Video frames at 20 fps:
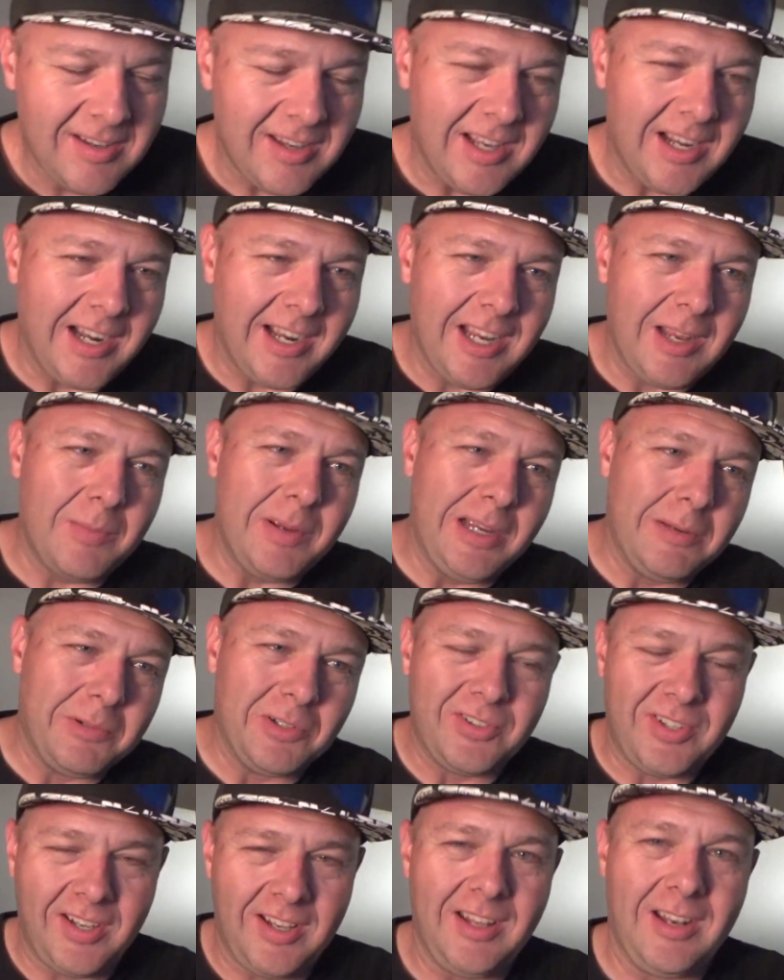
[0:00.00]
And I am
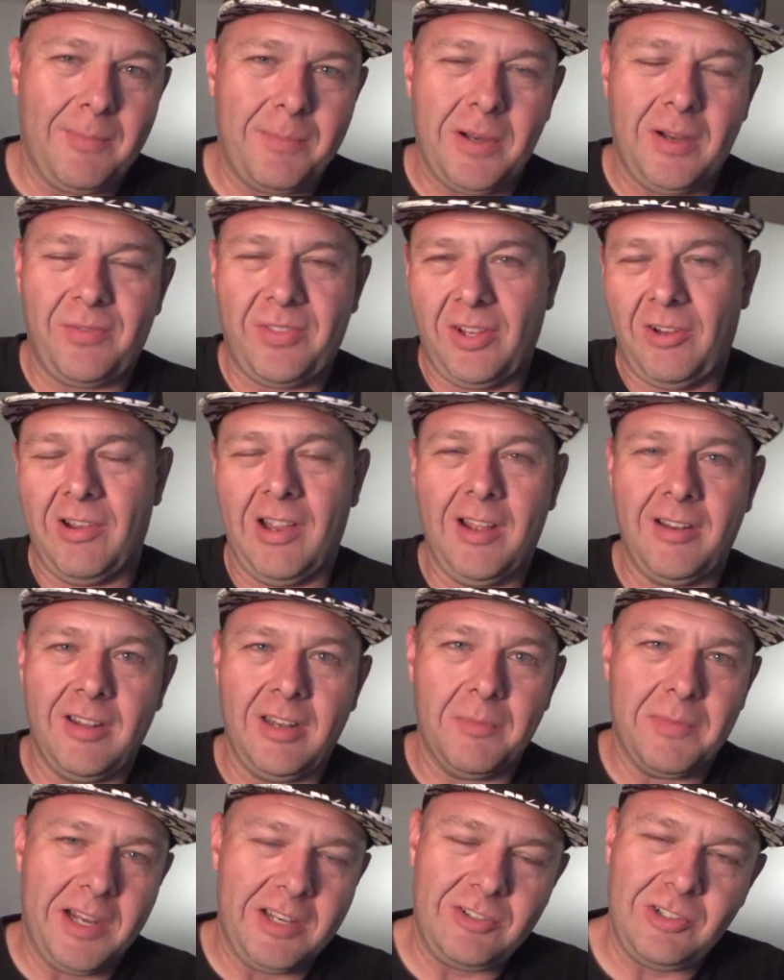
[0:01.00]
able to get up off the ground
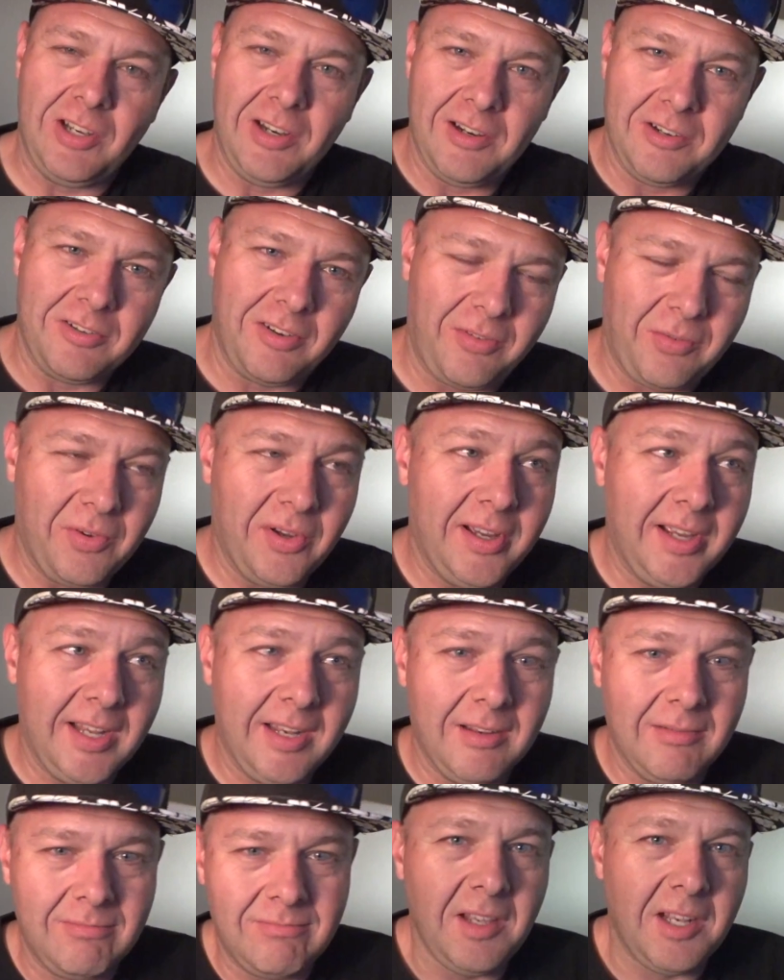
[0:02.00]
into my chair just
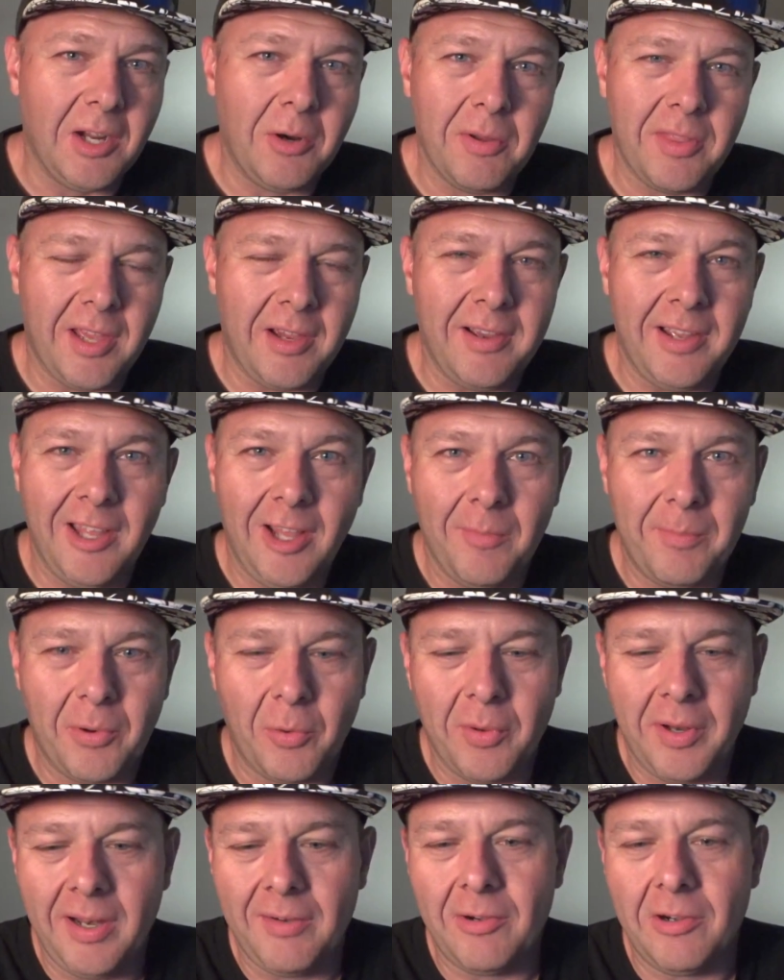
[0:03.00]
fine, you know, without help
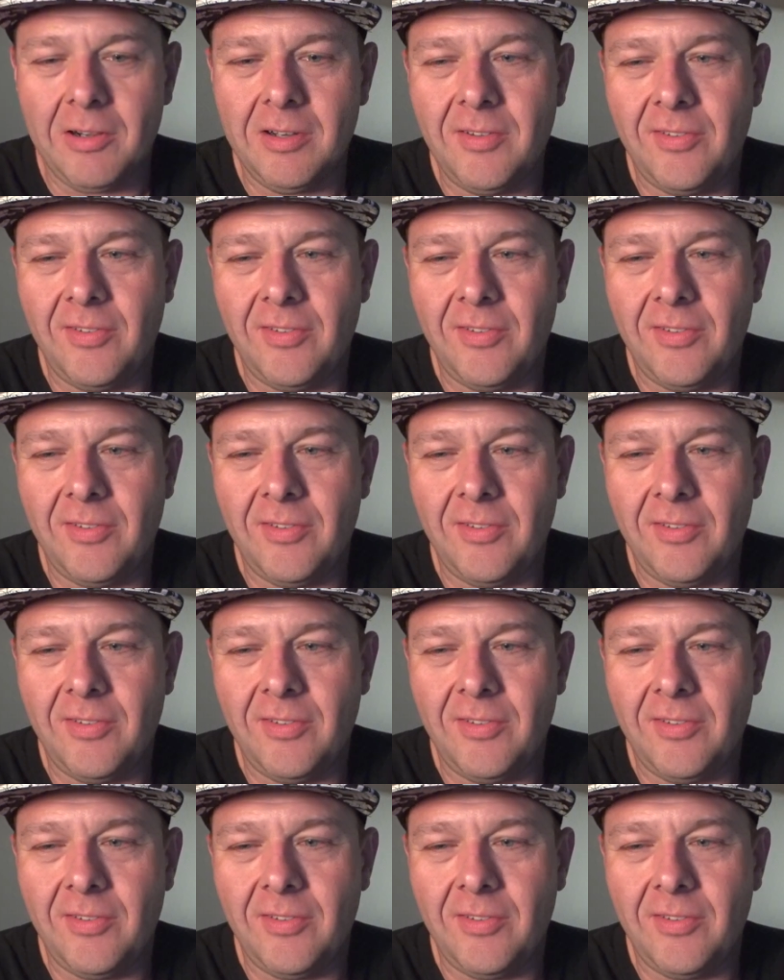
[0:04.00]
or whatever.